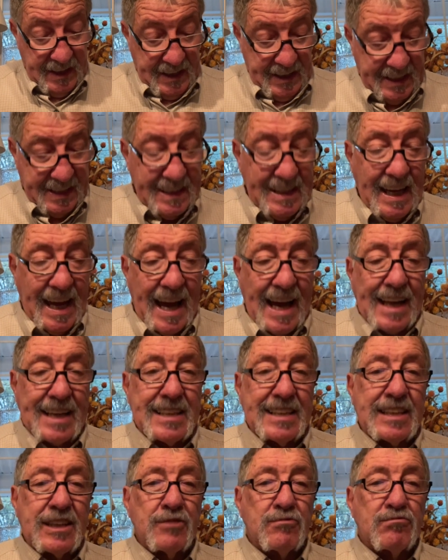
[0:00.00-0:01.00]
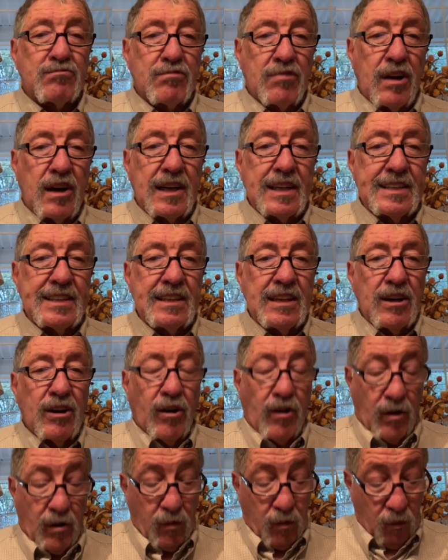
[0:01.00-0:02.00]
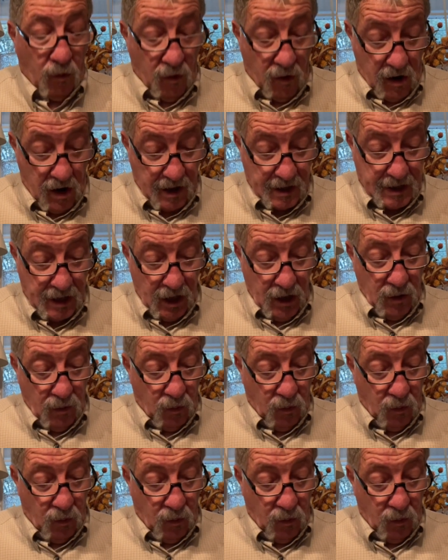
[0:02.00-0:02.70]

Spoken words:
He had to run or walk